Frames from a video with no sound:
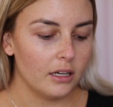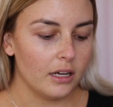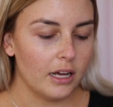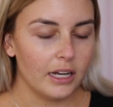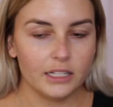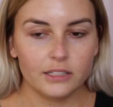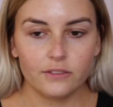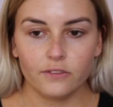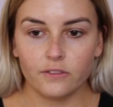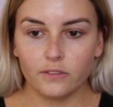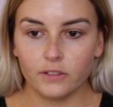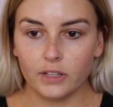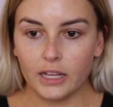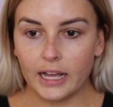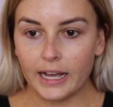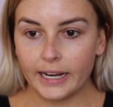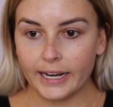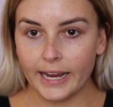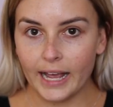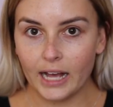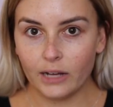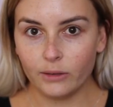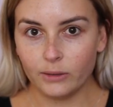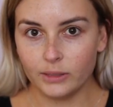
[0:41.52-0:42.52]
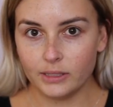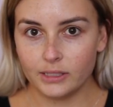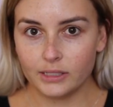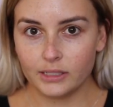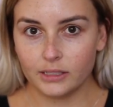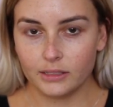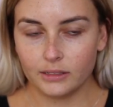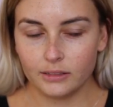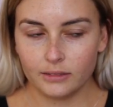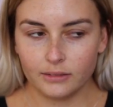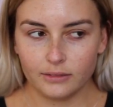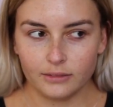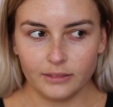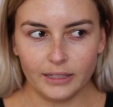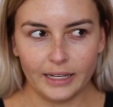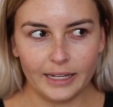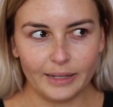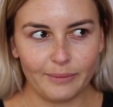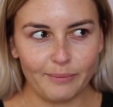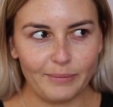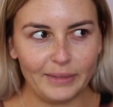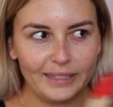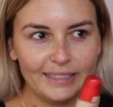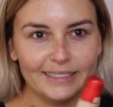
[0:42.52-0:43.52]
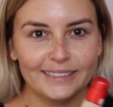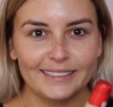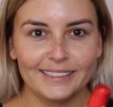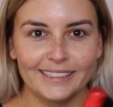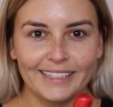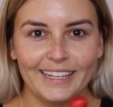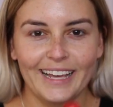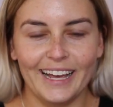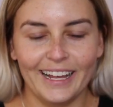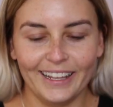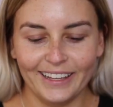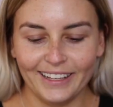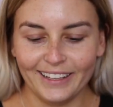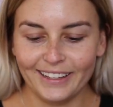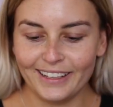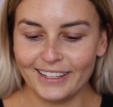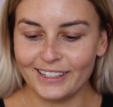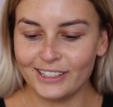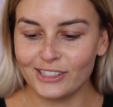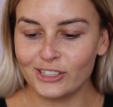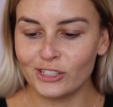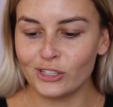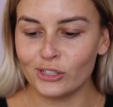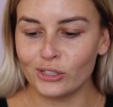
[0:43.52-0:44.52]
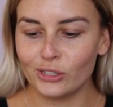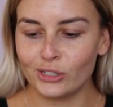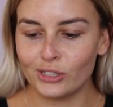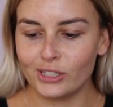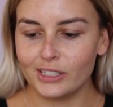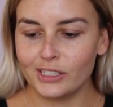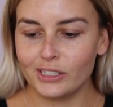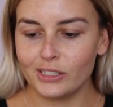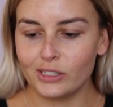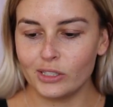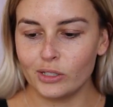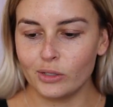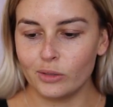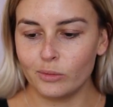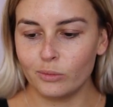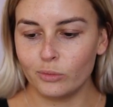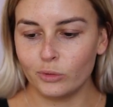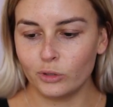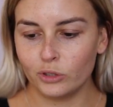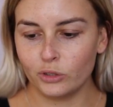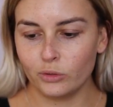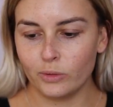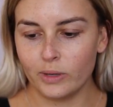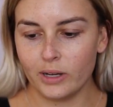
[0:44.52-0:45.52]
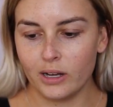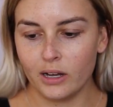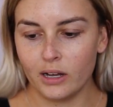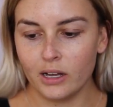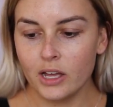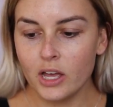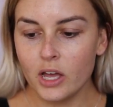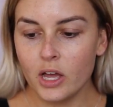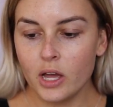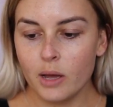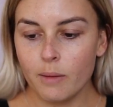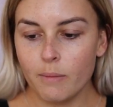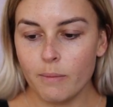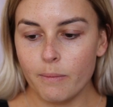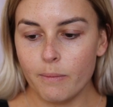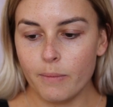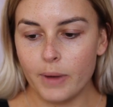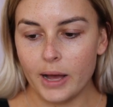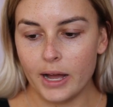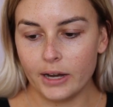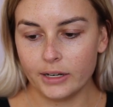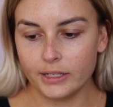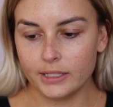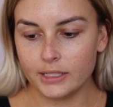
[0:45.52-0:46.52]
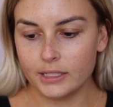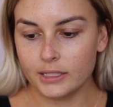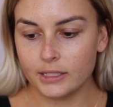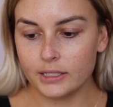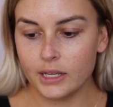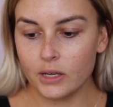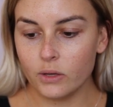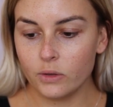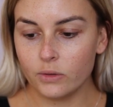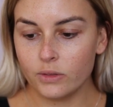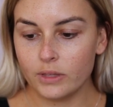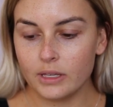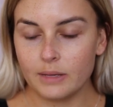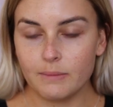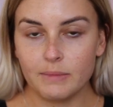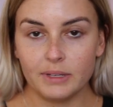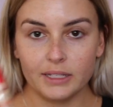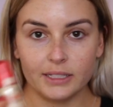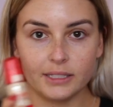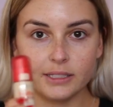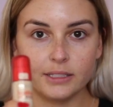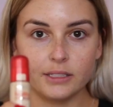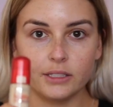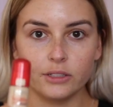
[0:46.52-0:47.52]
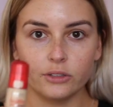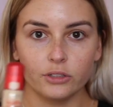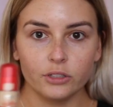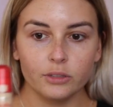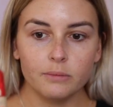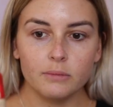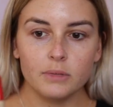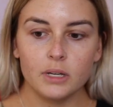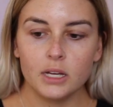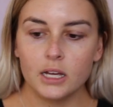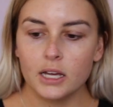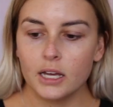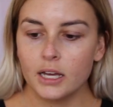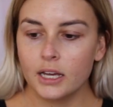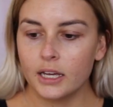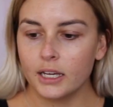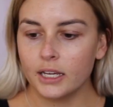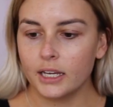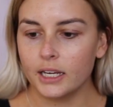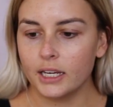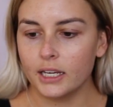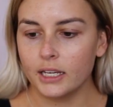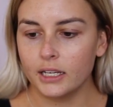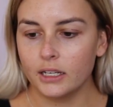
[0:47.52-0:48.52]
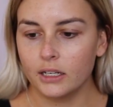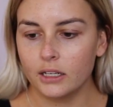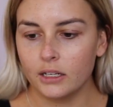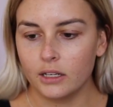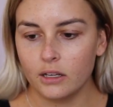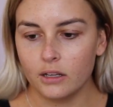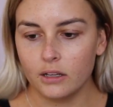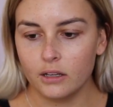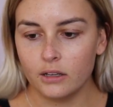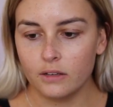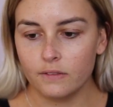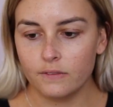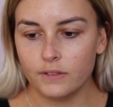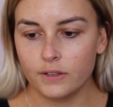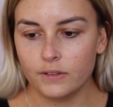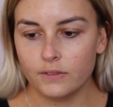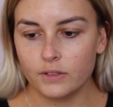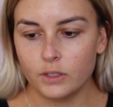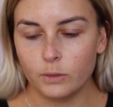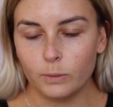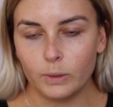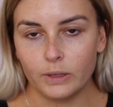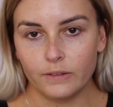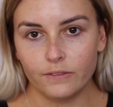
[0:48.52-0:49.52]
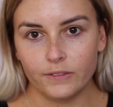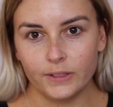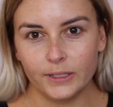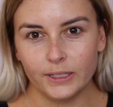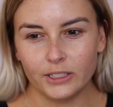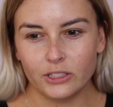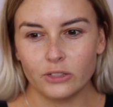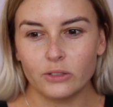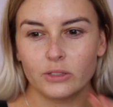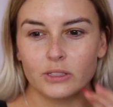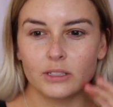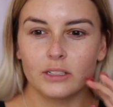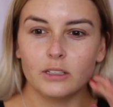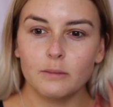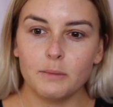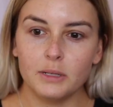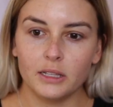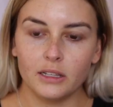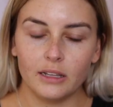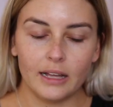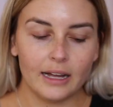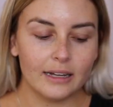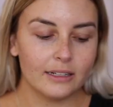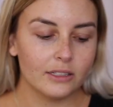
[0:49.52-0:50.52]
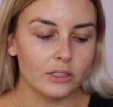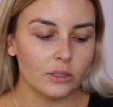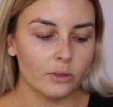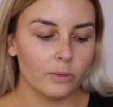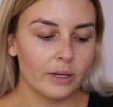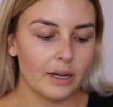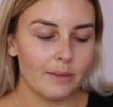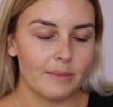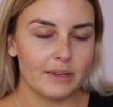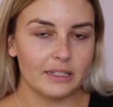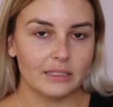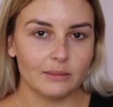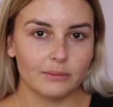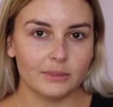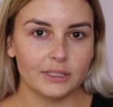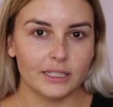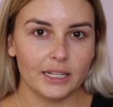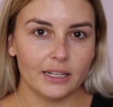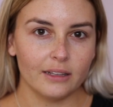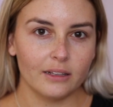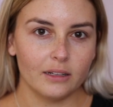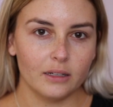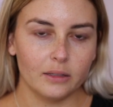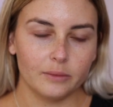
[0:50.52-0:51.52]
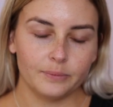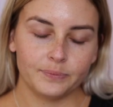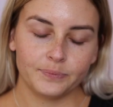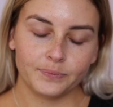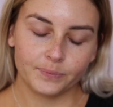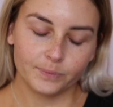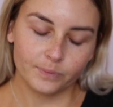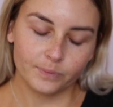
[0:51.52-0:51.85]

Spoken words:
I just like how it's like mixed together, these two. So this is the Bourjois Paris Healthy Mix Serum in 51 Vanilla, so it's a little bit light, so when I mix them together